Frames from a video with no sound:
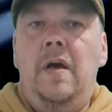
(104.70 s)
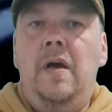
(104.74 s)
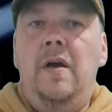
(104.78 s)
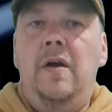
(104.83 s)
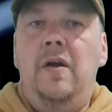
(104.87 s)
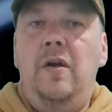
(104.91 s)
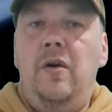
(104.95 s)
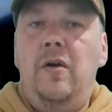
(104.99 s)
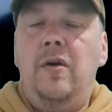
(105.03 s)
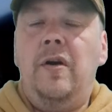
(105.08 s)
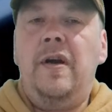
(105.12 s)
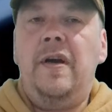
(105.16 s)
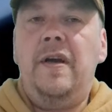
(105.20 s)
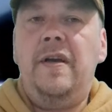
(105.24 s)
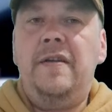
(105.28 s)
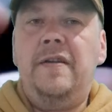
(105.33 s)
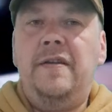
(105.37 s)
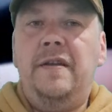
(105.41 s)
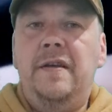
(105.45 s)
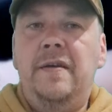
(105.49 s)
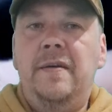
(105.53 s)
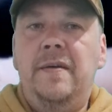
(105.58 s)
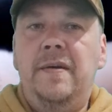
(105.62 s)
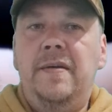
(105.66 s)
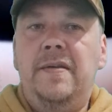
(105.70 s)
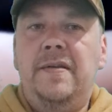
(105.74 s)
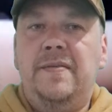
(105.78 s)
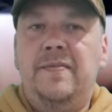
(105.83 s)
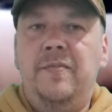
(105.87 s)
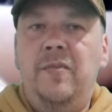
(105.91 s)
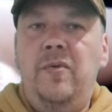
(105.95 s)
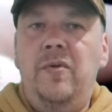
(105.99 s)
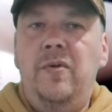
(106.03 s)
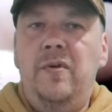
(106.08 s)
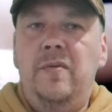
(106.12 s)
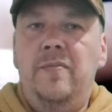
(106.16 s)
Locate the
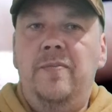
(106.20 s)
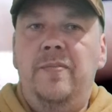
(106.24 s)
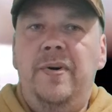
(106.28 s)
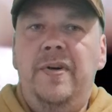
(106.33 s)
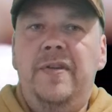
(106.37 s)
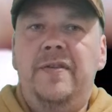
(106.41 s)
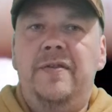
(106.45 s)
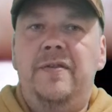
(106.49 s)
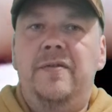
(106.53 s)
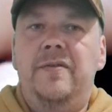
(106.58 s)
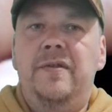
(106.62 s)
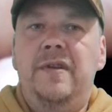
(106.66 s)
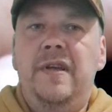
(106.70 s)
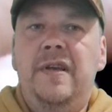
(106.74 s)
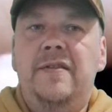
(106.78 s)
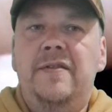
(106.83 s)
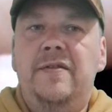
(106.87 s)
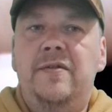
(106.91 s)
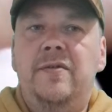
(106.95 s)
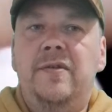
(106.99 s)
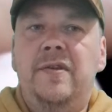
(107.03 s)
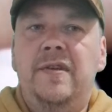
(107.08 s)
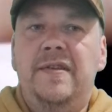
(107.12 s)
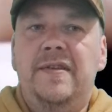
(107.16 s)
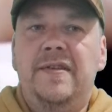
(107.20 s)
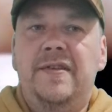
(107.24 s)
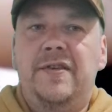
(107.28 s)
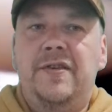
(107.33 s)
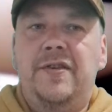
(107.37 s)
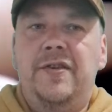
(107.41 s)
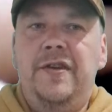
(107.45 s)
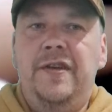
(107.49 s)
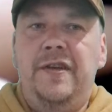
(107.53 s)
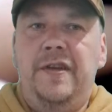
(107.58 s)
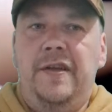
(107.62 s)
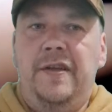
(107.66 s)
small button next to the
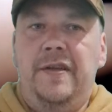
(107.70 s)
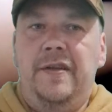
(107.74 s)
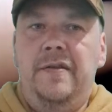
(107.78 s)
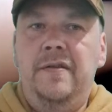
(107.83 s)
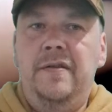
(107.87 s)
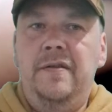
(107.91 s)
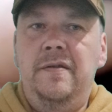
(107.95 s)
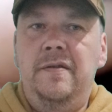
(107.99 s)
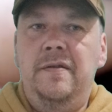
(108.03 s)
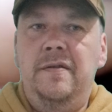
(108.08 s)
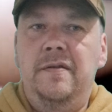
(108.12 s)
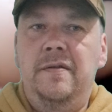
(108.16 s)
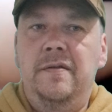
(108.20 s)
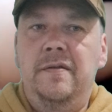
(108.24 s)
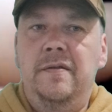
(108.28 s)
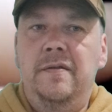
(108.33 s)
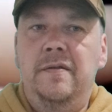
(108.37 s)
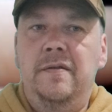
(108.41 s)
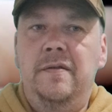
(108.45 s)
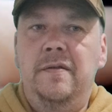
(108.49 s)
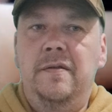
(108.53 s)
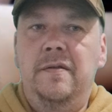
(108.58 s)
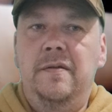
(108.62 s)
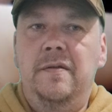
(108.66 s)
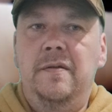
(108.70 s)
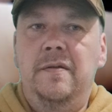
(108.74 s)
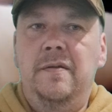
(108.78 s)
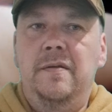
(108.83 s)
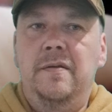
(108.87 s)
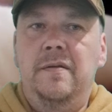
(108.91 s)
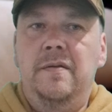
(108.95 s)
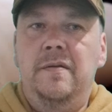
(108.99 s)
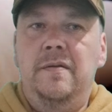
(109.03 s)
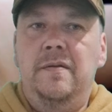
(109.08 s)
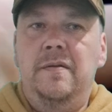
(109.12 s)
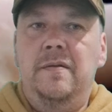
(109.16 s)
screen,
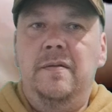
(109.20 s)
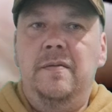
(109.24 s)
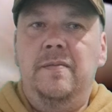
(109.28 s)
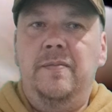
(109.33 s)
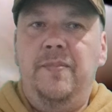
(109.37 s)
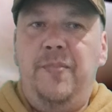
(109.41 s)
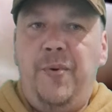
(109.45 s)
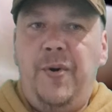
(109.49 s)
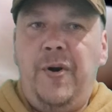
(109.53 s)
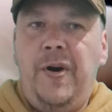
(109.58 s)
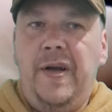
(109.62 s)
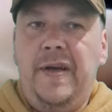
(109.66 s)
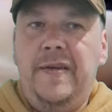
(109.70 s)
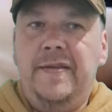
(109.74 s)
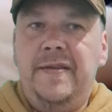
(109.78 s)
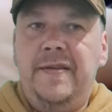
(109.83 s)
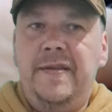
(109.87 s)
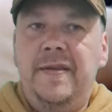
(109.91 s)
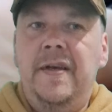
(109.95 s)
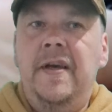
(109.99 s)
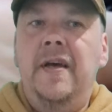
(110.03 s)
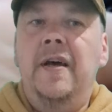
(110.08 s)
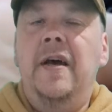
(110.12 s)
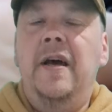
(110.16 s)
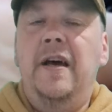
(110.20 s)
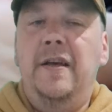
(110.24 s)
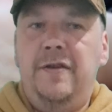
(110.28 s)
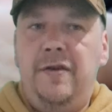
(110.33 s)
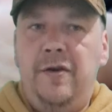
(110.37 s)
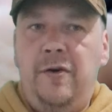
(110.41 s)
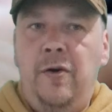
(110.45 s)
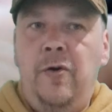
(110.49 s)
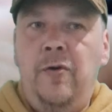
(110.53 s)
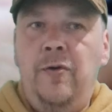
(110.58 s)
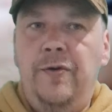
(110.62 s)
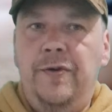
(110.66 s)
press and
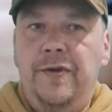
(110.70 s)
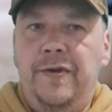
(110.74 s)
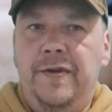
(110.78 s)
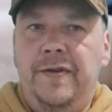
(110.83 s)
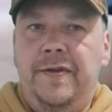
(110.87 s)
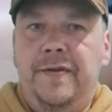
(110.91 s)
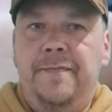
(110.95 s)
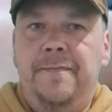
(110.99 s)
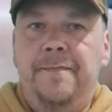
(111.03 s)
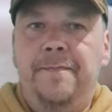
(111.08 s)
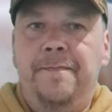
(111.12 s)
hold it.